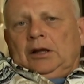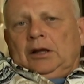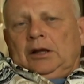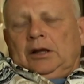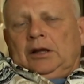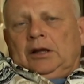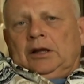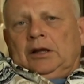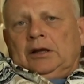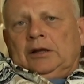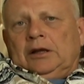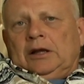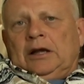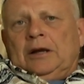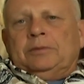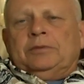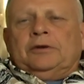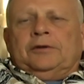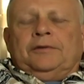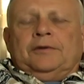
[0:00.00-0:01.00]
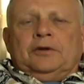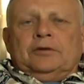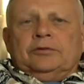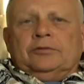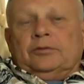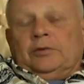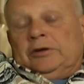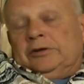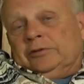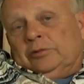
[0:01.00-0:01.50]
And a couple of those,
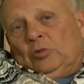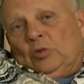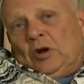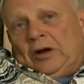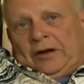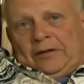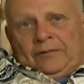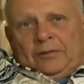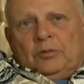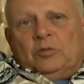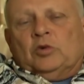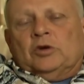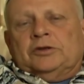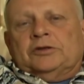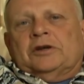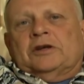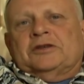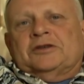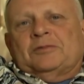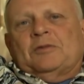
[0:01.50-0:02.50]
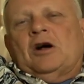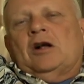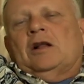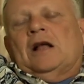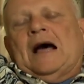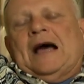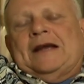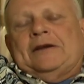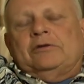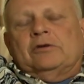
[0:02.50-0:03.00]
one of them was our small
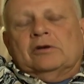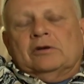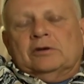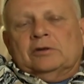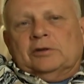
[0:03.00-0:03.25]
hydro.